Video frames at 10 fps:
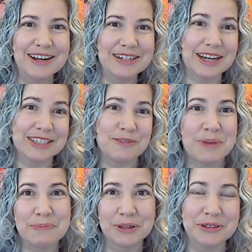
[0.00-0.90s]
tons of
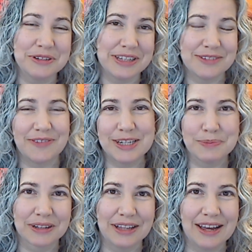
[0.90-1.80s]
people who do these
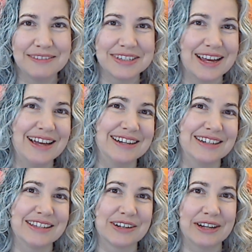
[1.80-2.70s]
Facebook Lives
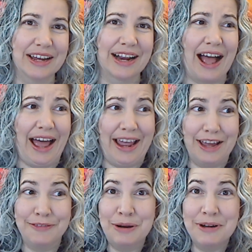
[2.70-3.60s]
and they're like, I
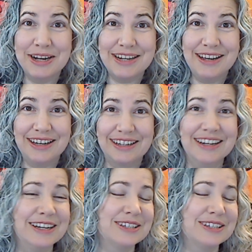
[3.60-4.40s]
have no idea.